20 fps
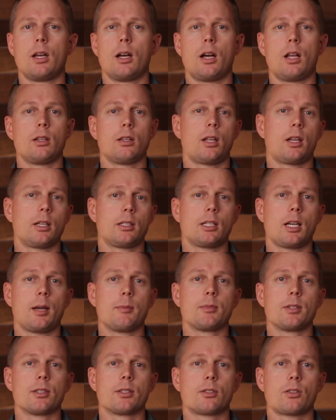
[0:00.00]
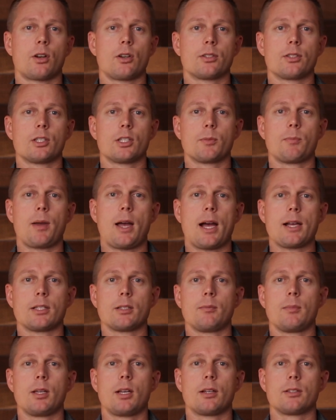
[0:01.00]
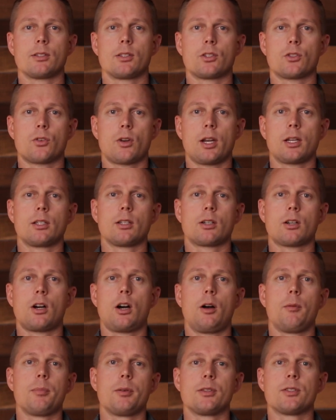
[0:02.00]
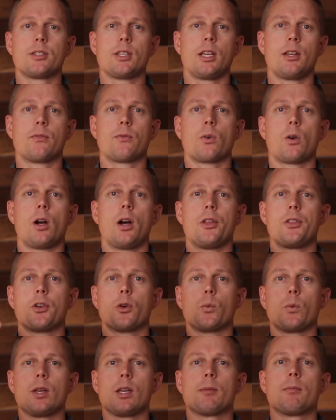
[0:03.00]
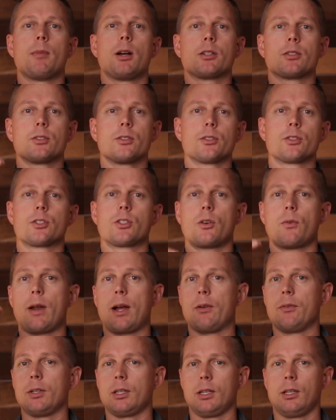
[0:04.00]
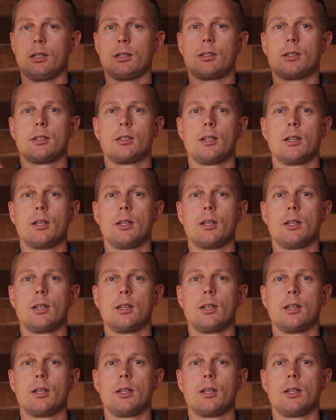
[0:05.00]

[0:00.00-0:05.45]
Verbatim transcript: a lot of times it starts to spasm because it's trying to compensate for other weak muscles surrounding it.